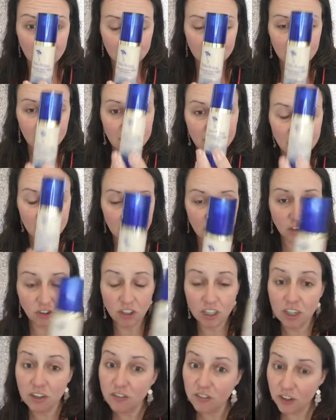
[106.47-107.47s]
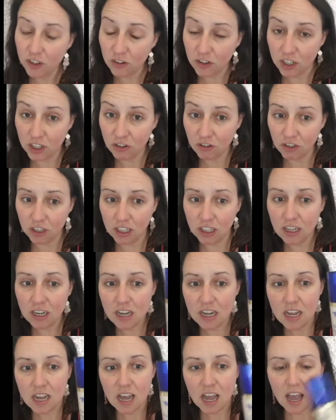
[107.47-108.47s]
Anti-Aging
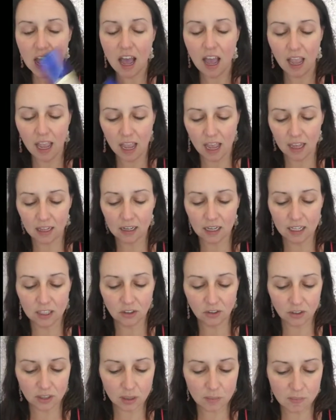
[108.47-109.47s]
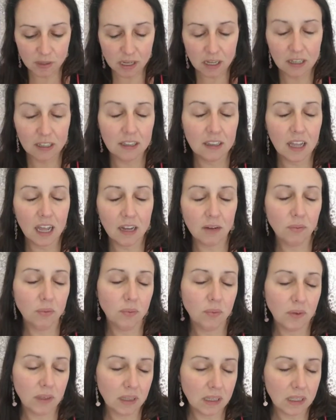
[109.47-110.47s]
Foundation and I do that because I
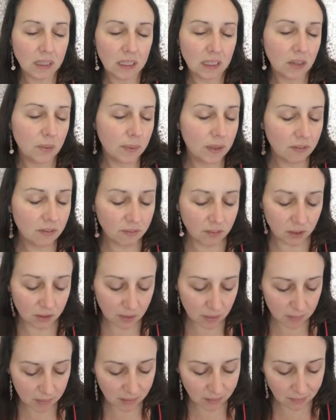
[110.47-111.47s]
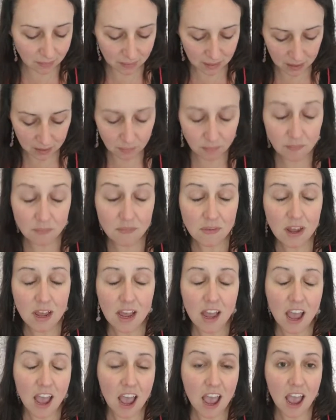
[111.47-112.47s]
really like the way it feels on my skin.
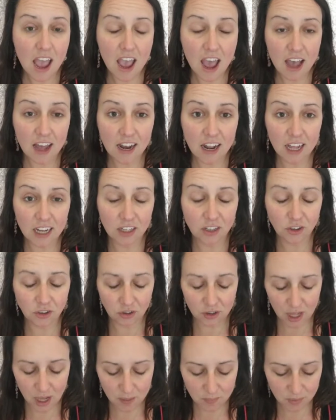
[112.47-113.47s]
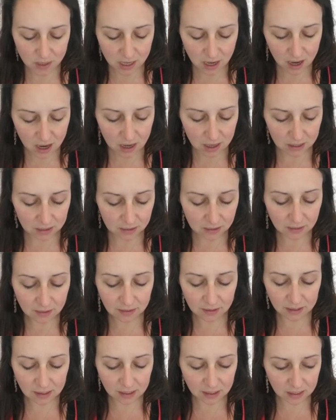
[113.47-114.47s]
And I do that
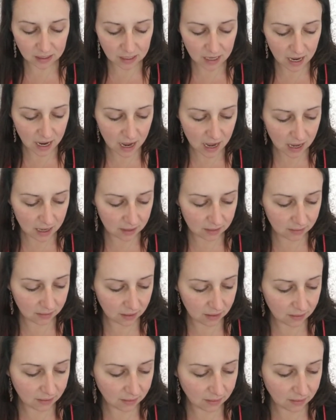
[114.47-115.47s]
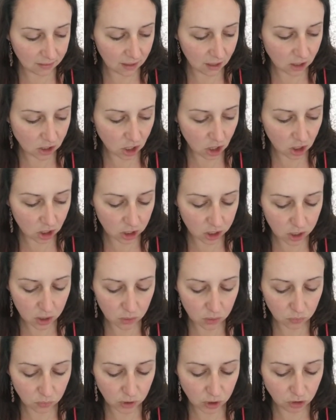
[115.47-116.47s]
because it has a
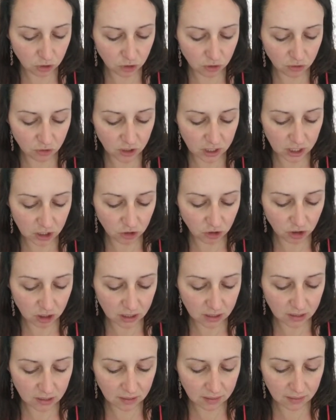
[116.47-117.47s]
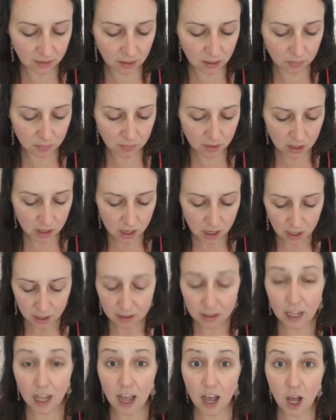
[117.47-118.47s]
cellular rejuvenation system
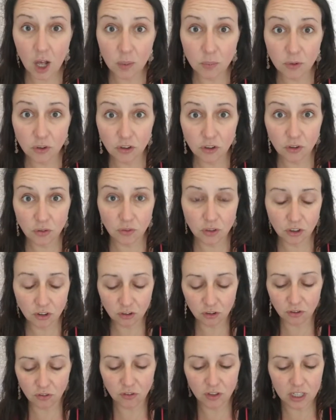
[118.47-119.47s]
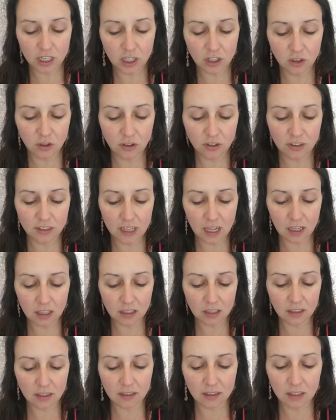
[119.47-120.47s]
that helps to rejuvenate your
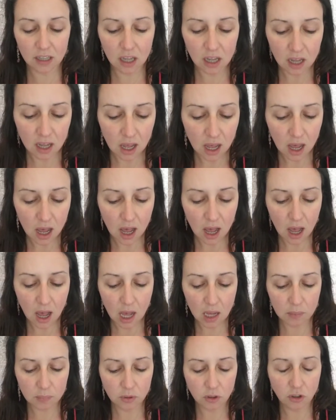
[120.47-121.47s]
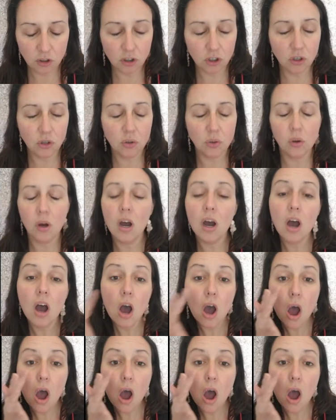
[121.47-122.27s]
cells up to